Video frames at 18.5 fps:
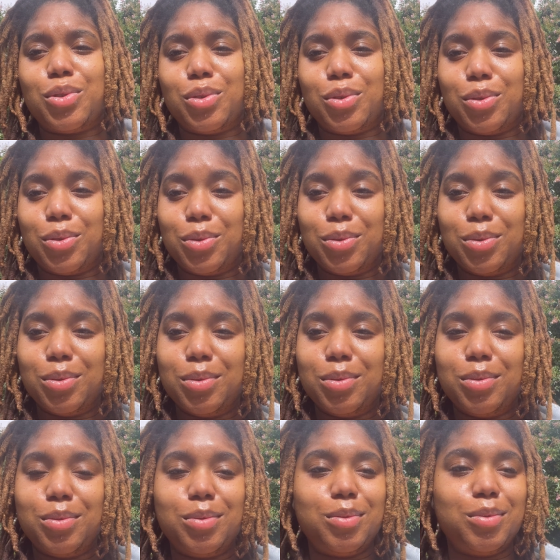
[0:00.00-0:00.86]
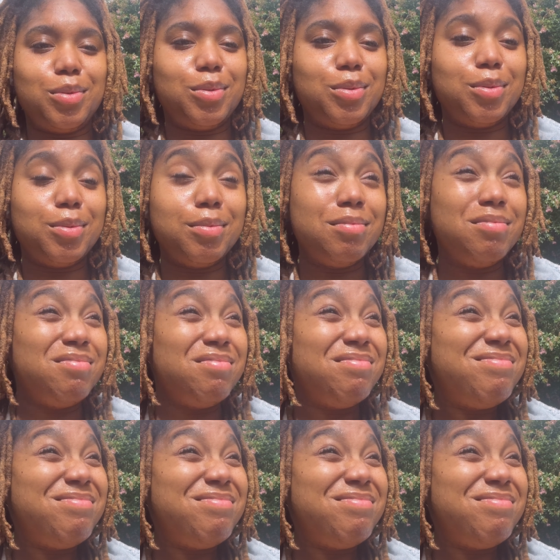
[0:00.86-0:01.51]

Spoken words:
2